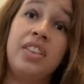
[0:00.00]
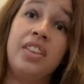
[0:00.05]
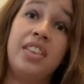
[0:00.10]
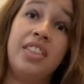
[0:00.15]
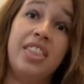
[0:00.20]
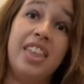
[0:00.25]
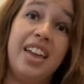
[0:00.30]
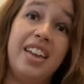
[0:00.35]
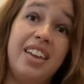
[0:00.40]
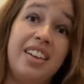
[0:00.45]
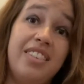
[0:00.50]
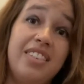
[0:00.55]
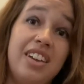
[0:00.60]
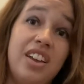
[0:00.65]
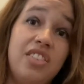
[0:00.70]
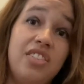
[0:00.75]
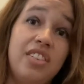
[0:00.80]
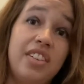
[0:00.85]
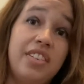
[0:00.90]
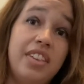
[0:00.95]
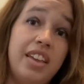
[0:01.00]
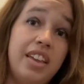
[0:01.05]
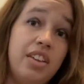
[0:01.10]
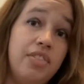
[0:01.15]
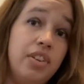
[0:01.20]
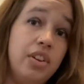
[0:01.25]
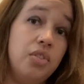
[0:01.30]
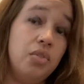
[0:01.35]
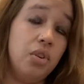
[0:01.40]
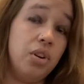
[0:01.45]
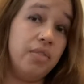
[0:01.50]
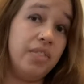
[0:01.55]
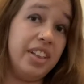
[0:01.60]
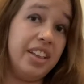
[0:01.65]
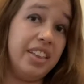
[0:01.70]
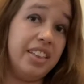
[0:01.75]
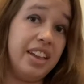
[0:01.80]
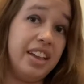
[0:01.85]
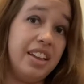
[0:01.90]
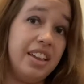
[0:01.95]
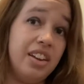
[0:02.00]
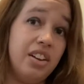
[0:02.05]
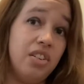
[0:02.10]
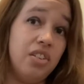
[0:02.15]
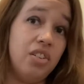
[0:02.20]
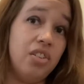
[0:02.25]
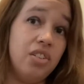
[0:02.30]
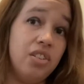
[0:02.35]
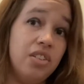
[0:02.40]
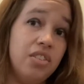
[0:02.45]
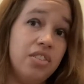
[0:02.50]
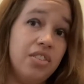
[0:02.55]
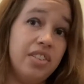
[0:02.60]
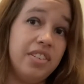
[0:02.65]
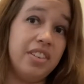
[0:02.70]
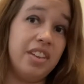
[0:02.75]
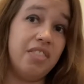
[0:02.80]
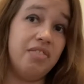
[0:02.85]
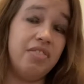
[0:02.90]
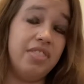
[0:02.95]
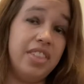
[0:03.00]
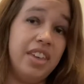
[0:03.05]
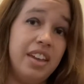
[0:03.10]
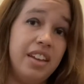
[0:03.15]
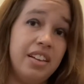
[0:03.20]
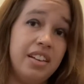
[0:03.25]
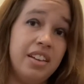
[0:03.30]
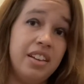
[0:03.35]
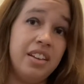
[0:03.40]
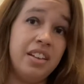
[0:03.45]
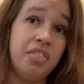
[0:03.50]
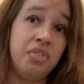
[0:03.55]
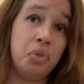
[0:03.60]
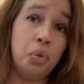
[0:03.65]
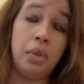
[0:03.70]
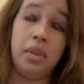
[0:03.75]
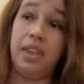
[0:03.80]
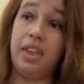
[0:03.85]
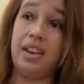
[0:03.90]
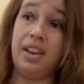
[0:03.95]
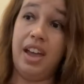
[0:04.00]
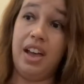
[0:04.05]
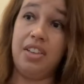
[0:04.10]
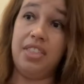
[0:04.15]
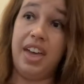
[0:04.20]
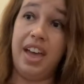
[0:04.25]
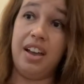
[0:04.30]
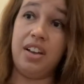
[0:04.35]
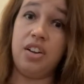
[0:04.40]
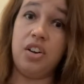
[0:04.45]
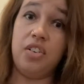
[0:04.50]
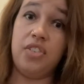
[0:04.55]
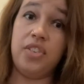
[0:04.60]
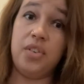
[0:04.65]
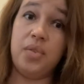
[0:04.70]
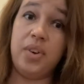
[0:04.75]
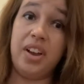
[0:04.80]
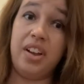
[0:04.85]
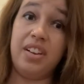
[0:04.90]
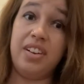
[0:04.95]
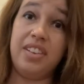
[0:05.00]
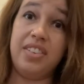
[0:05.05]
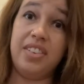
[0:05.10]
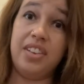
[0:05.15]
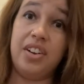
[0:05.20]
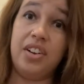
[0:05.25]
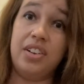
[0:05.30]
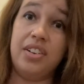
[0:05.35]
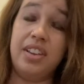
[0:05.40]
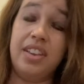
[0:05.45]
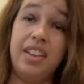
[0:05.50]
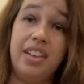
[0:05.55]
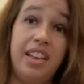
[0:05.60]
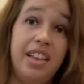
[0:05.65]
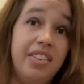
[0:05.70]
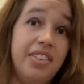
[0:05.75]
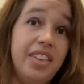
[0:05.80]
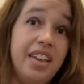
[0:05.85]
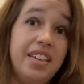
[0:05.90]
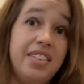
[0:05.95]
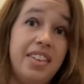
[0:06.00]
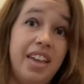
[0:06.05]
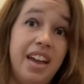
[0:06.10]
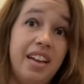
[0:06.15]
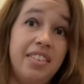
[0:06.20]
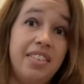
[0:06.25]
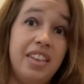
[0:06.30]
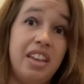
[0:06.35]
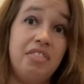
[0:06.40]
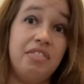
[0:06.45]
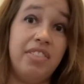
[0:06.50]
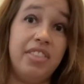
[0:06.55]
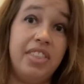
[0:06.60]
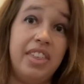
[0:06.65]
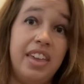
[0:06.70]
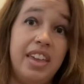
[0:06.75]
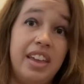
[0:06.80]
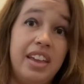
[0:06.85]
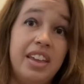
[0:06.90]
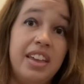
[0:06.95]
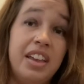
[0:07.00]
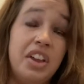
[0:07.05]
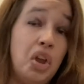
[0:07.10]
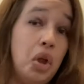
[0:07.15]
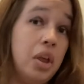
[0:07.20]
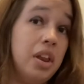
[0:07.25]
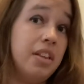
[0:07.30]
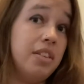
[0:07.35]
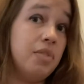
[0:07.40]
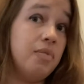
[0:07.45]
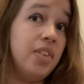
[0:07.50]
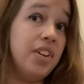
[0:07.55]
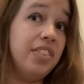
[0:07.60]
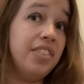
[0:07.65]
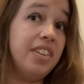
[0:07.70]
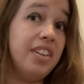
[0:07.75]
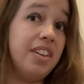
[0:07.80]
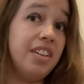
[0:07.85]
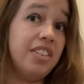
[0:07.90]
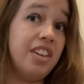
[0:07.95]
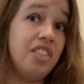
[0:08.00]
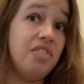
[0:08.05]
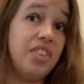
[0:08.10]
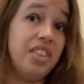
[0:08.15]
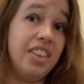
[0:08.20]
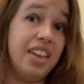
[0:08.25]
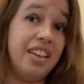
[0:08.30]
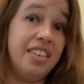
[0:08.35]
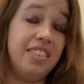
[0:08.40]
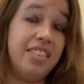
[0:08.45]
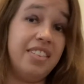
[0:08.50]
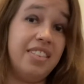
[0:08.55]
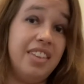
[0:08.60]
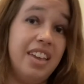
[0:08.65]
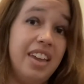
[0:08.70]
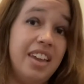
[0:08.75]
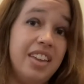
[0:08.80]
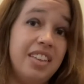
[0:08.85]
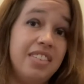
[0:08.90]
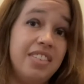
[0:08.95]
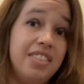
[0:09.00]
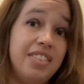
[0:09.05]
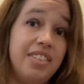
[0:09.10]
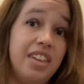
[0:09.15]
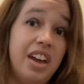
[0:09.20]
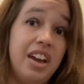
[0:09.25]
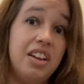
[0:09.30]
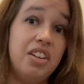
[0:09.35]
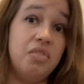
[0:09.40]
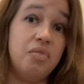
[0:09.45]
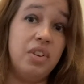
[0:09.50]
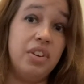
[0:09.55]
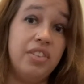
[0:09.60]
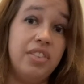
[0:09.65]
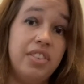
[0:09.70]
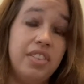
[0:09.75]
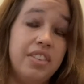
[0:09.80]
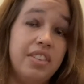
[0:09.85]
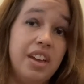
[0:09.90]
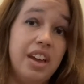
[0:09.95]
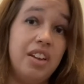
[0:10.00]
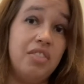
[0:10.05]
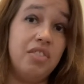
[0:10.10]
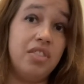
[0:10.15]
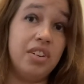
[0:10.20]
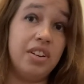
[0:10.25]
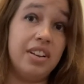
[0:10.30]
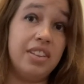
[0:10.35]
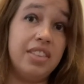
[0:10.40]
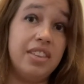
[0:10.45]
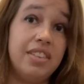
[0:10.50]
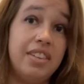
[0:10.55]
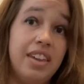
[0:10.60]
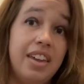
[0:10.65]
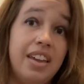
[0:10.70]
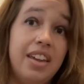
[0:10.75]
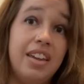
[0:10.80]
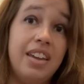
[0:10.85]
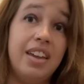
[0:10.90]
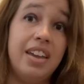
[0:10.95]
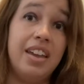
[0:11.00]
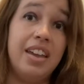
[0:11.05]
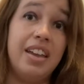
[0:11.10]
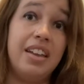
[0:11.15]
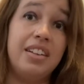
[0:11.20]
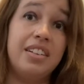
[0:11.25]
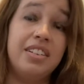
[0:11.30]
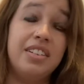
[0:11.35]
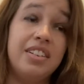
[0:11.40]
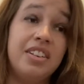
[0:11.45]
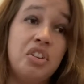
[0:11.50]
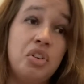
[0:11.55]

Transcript: Like I said, just like if you normally like get a cold or something and how that goes away on its own, it's the exact same thing. And it's mostly because I've been like staying inside most of the time during the day, and